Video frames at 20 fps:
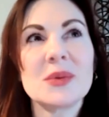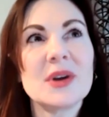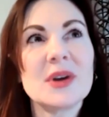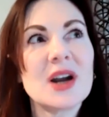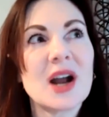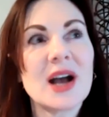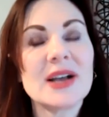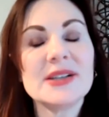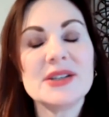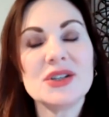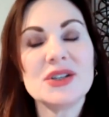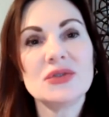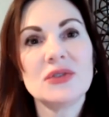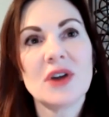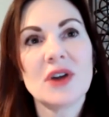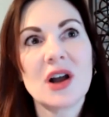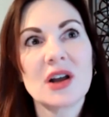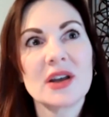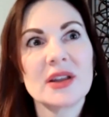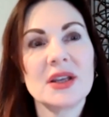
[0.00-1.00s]
What did I do
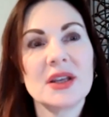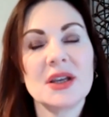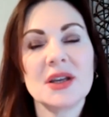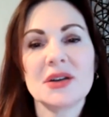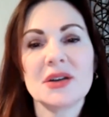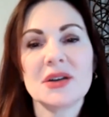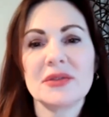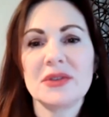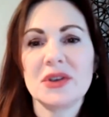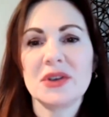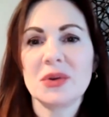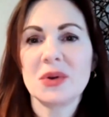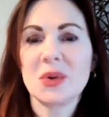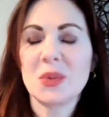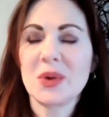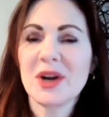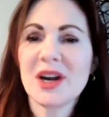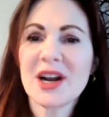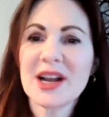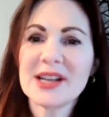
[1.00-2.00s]
wrong in the interview? Or
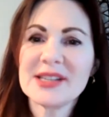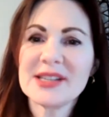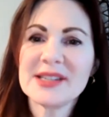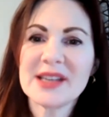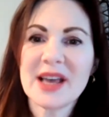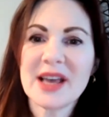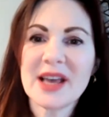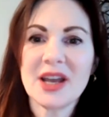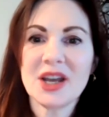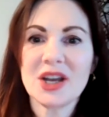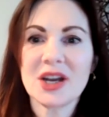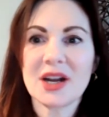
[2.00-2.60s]
what did I say?